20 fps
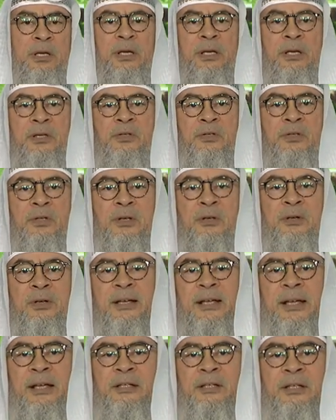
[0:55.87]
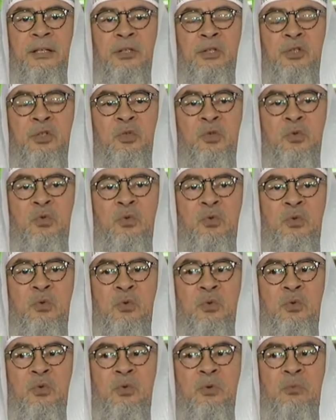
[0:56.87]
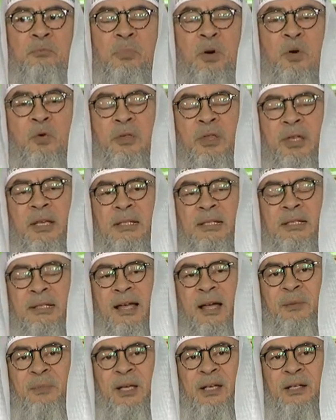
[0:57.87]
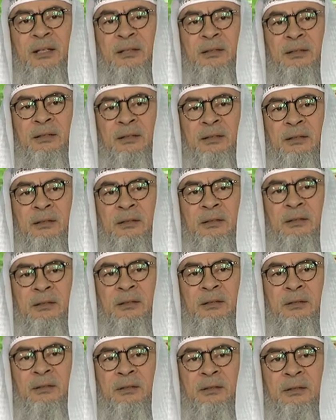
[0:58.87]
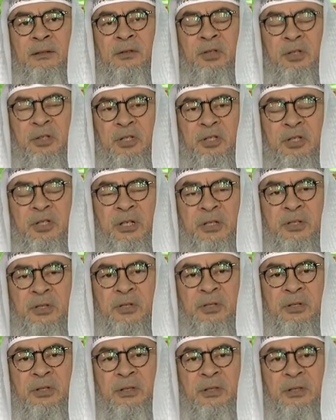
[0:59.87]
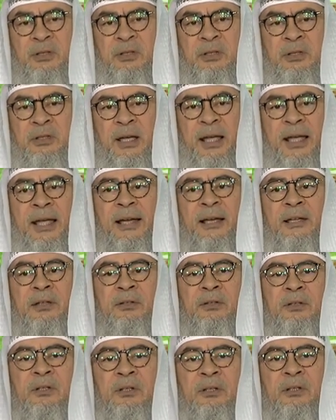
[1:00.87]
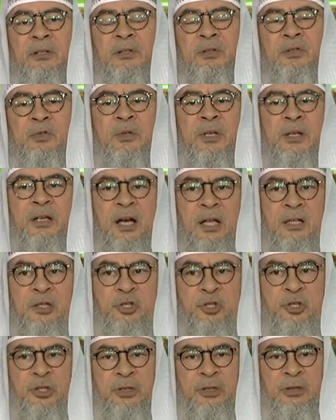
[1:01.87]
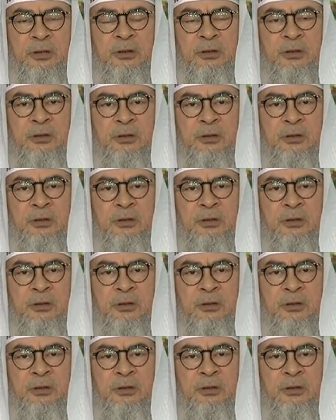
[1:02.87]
is related to both Islamic traditions and to the culture.